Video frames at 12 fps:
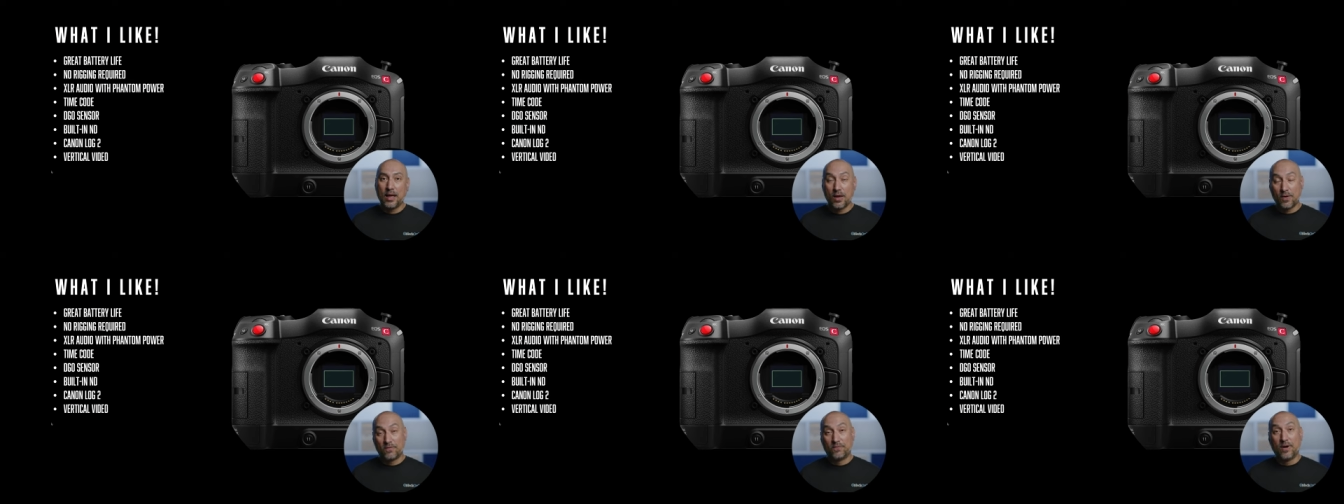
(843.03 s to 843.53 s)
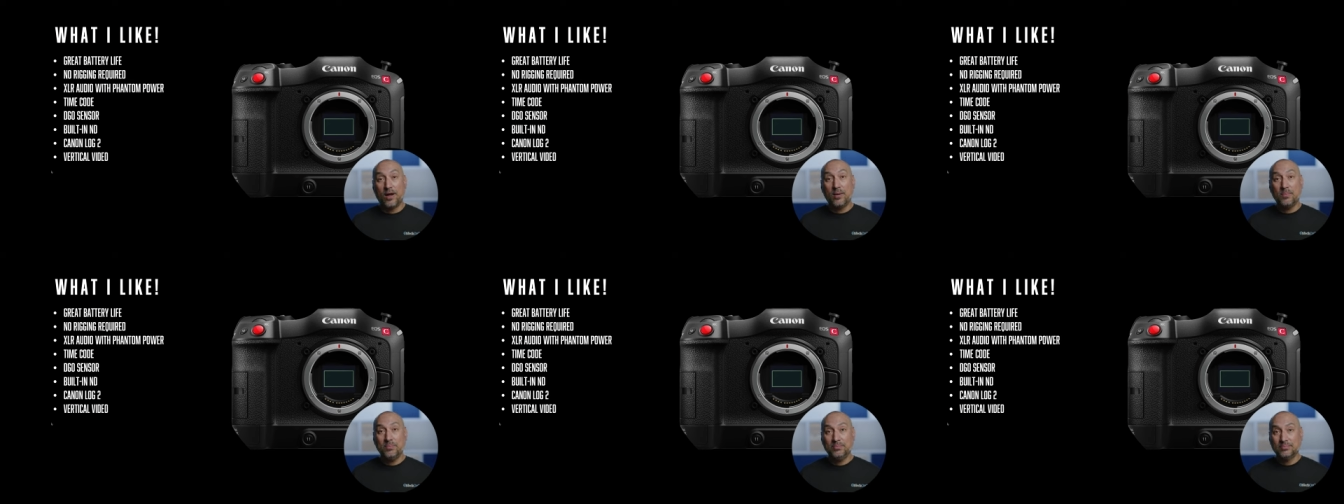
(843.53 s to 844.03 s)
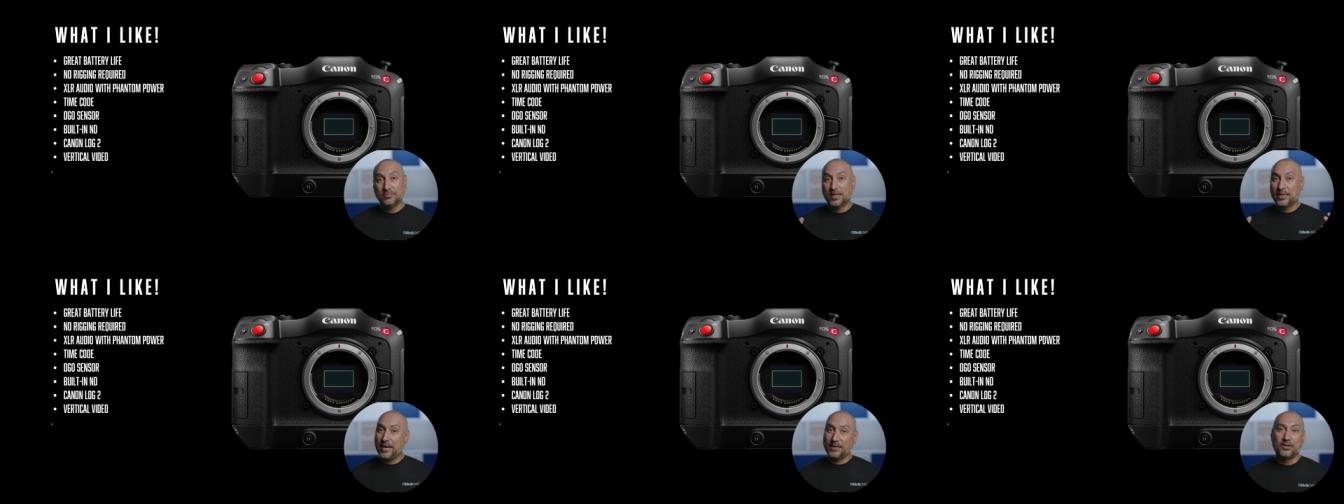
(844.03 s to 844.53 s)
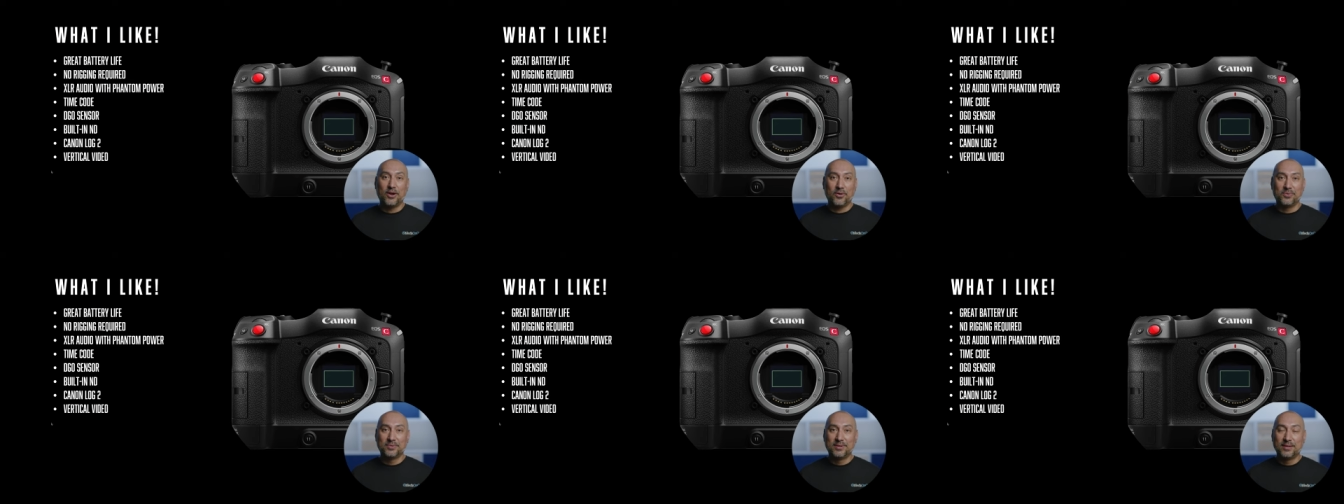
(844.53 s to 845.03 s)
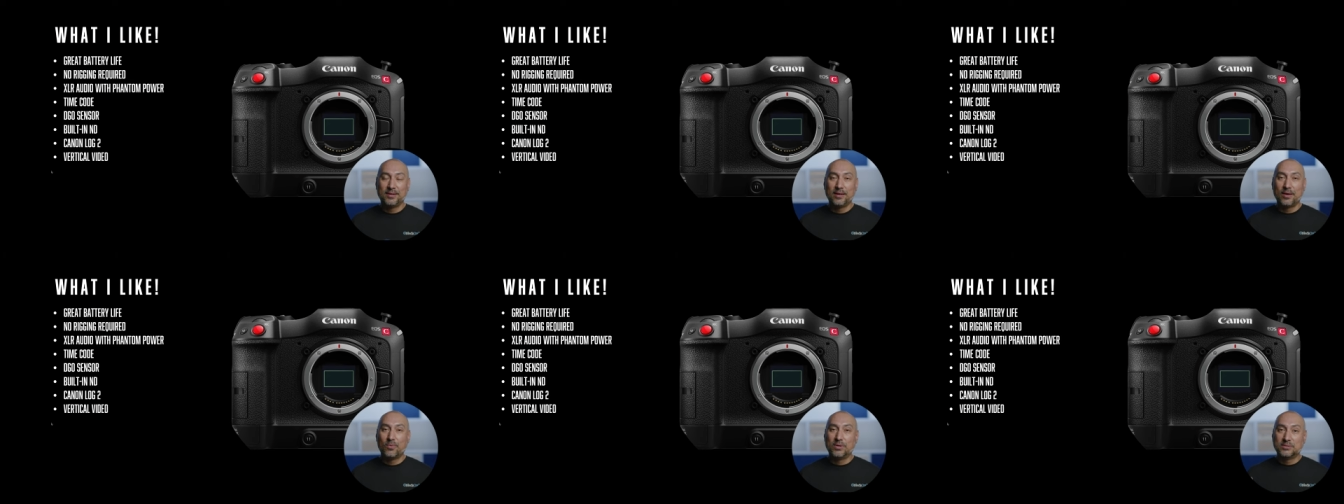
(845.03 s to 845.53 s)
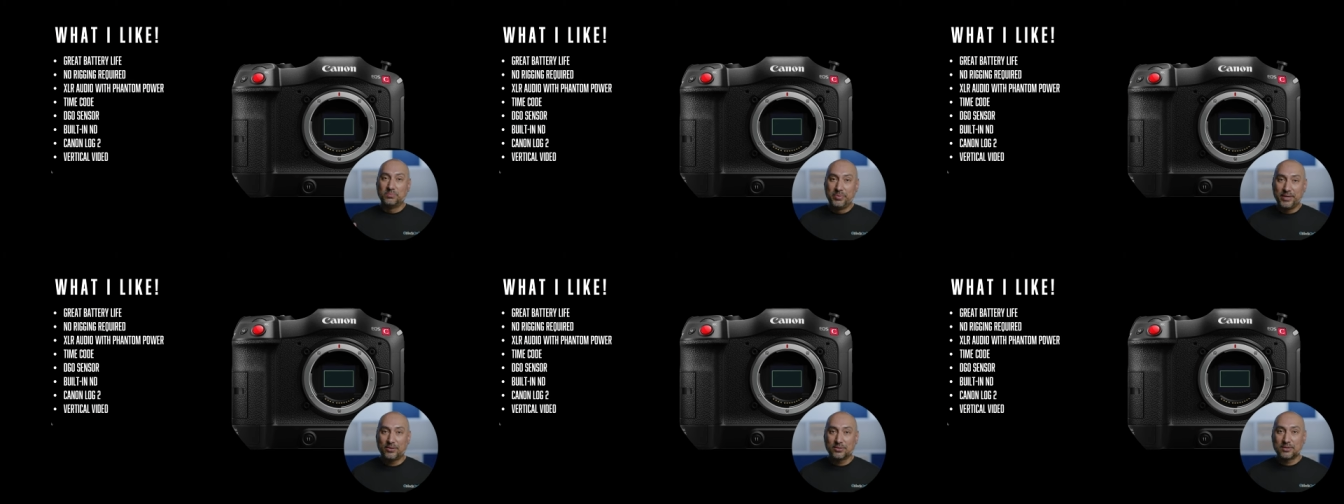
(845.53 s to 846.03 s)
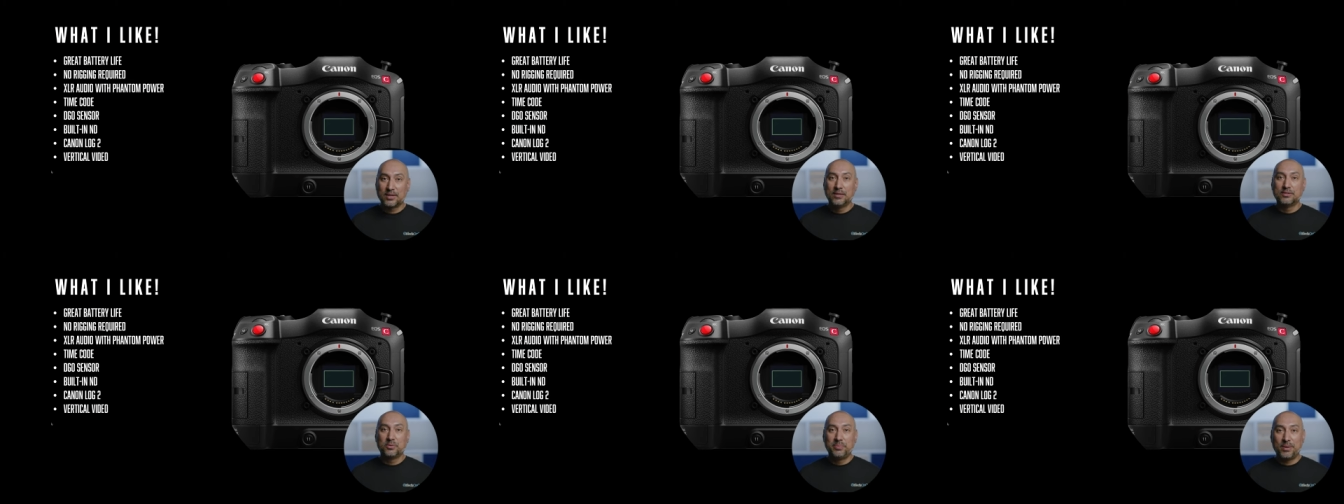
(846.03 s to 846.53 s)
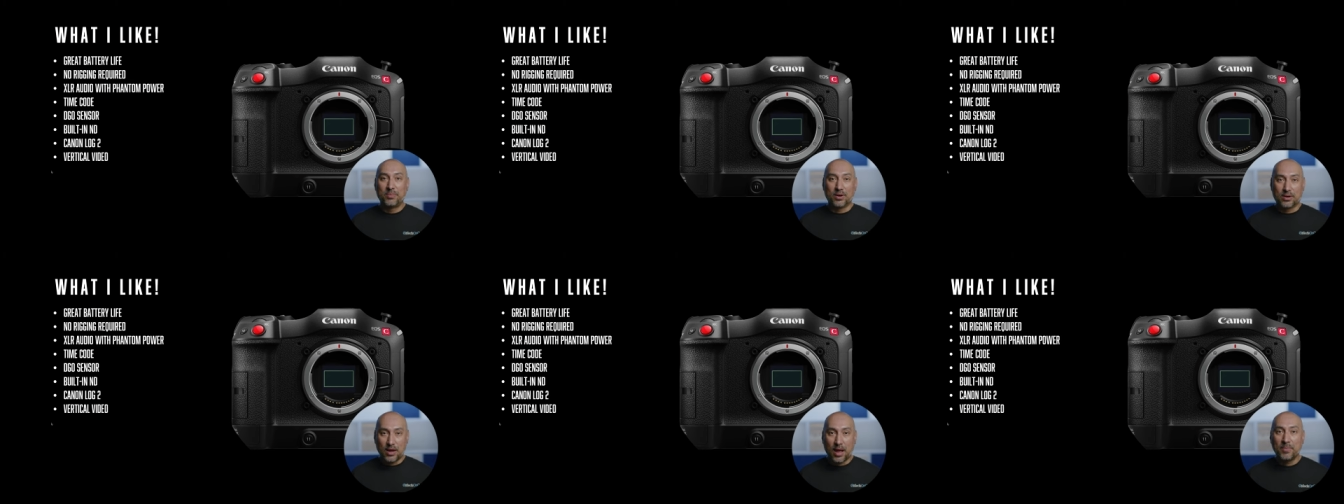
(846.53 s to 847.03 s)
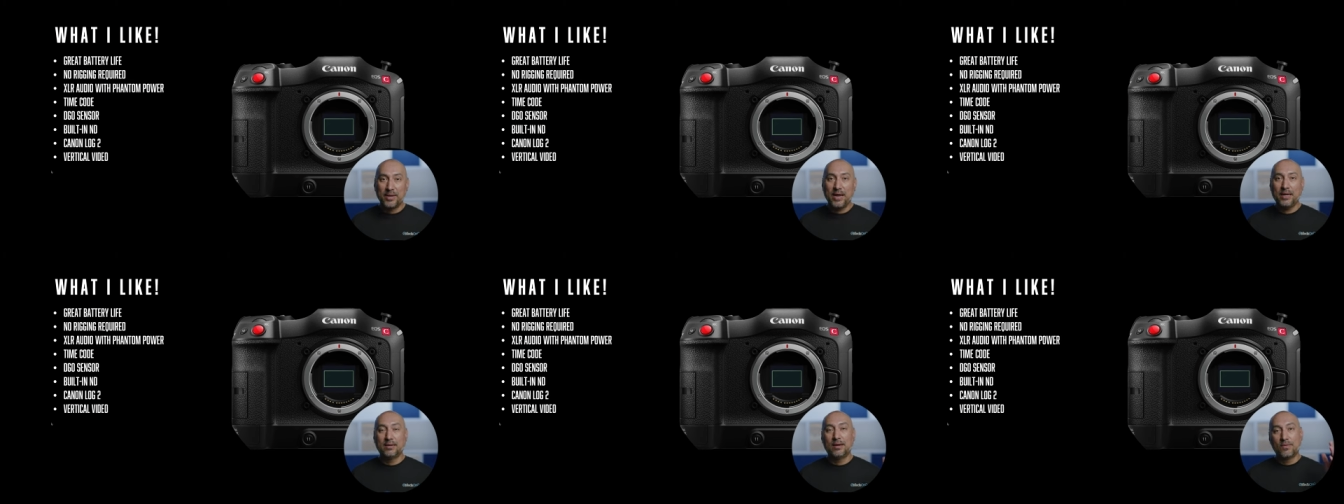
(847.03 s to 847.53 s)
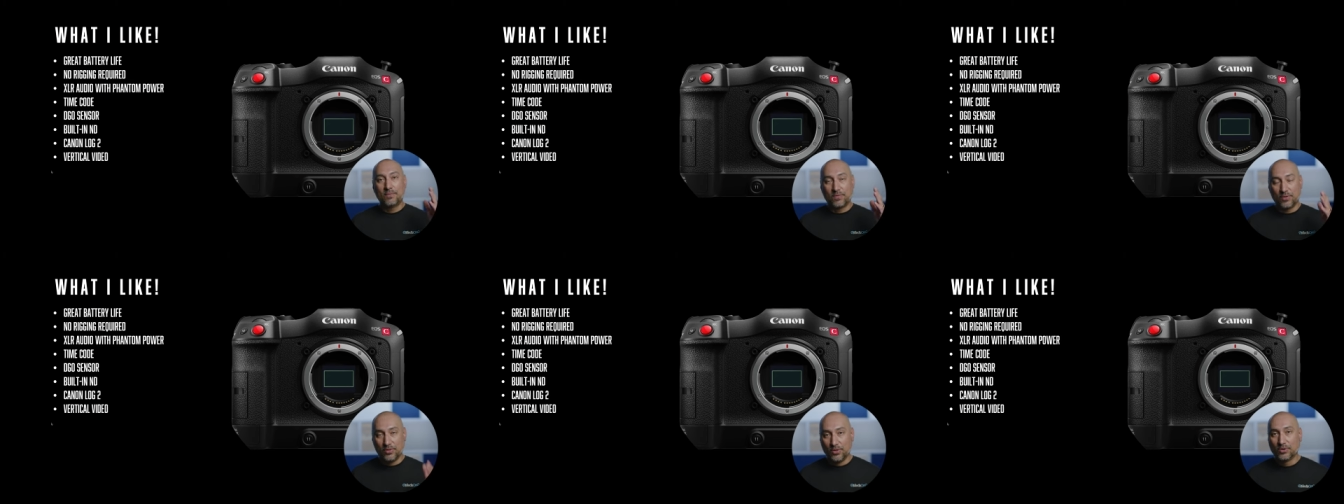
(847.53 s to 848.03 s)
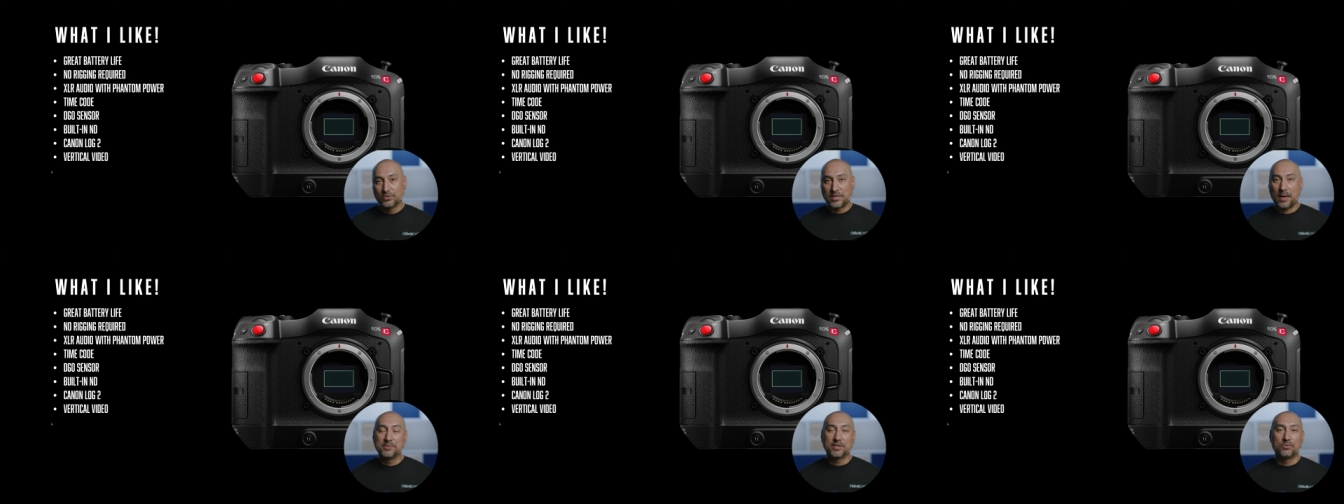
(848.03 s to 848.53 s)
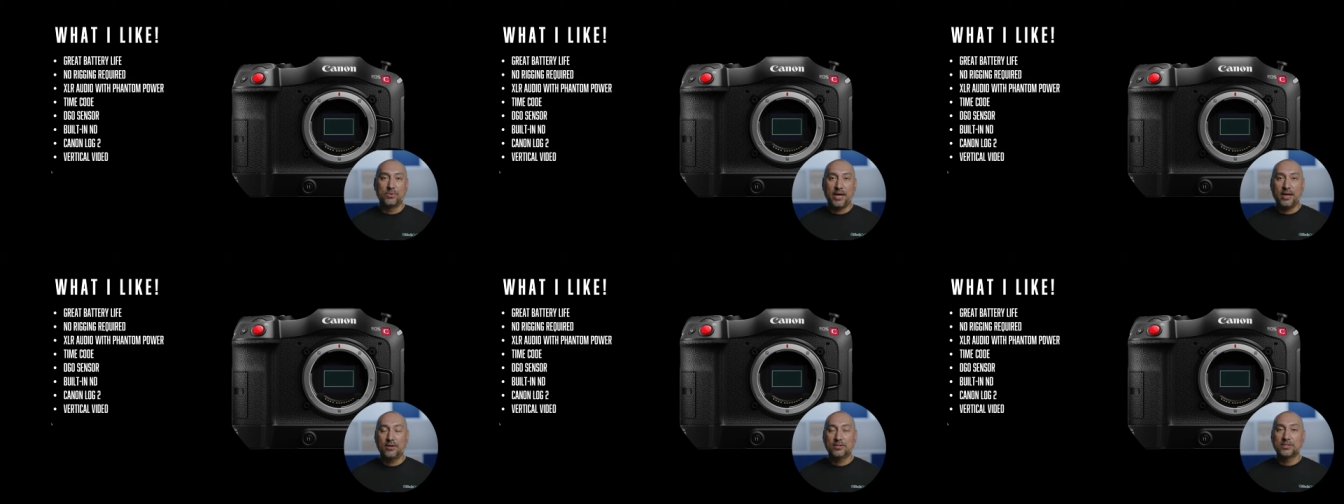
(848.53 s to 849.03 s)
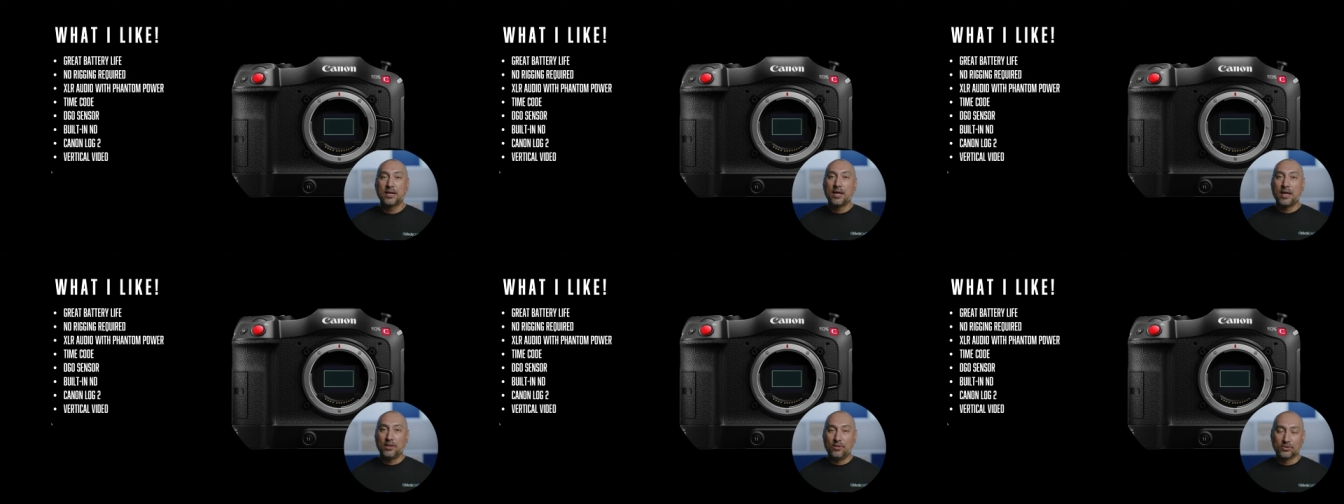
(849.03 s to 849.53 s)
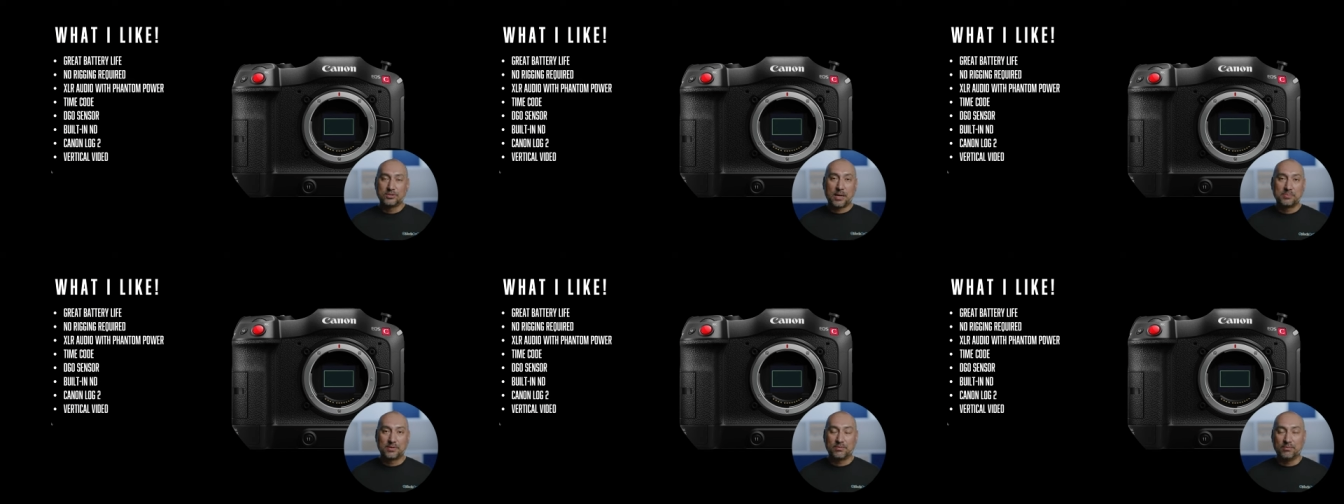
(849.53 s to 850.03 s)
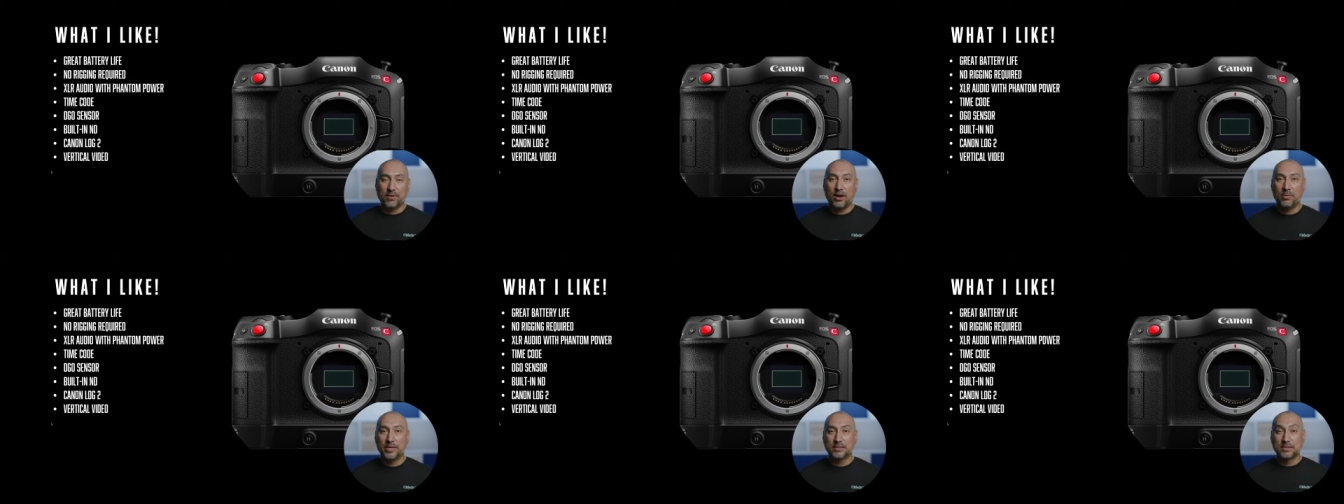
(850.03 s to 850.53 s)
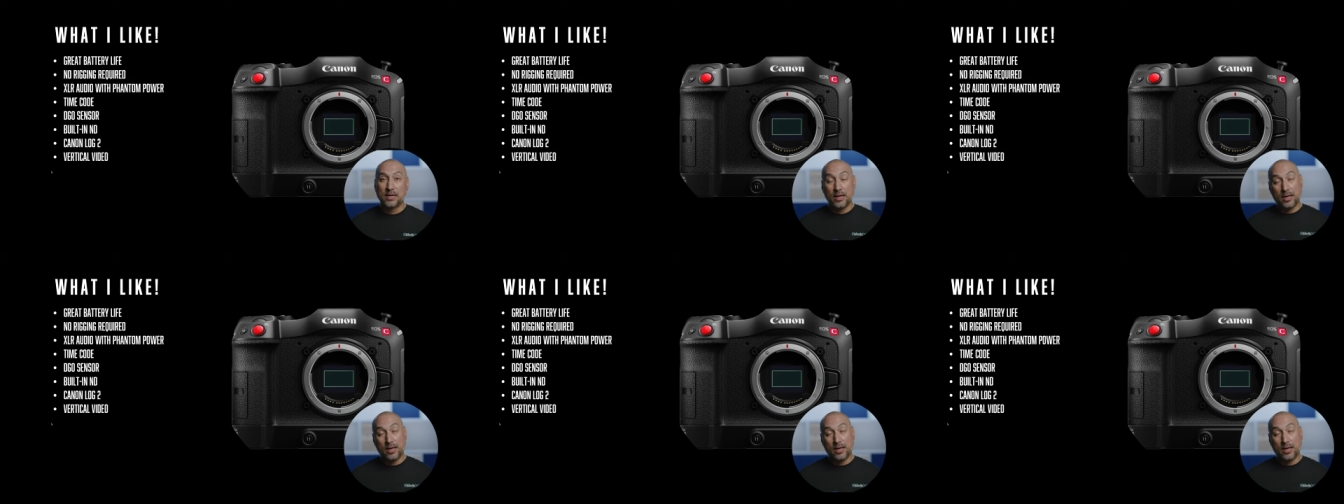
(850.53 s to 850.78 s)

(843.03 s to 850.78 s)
from the get-go, was built to be able to accommodate for those types of creators and those types of environments.